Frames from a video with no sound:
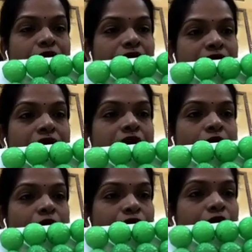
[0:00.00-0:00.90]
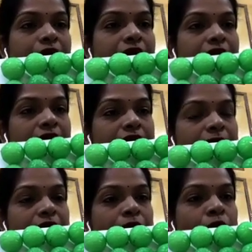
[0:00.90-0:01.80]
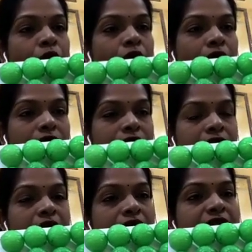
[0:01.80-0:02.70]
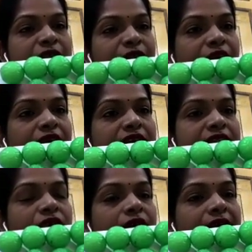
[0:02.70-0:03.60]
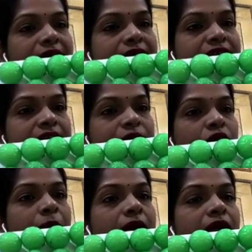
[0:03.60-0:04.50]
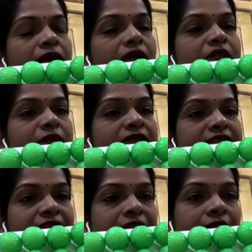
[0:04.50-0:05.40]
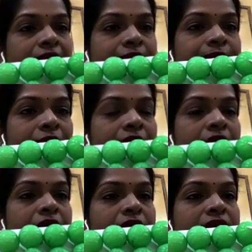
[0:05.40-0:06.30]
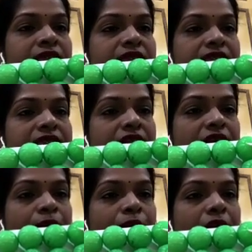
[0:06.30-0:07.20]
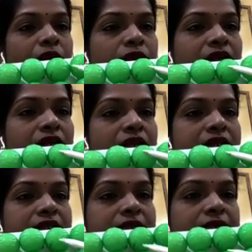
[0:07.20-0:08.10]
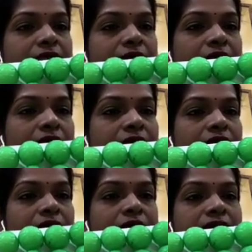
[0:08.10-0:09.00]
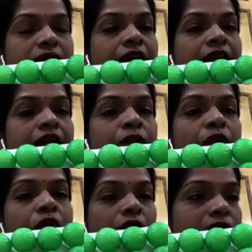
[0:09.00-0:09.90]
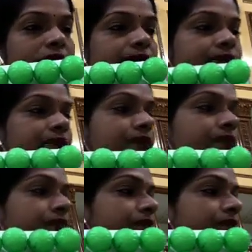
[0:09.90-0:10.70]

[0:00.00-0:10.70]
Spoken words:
packing if you are thinking of, you can keep the balls, spheres or atoms or particles of the second layer just above these green balls,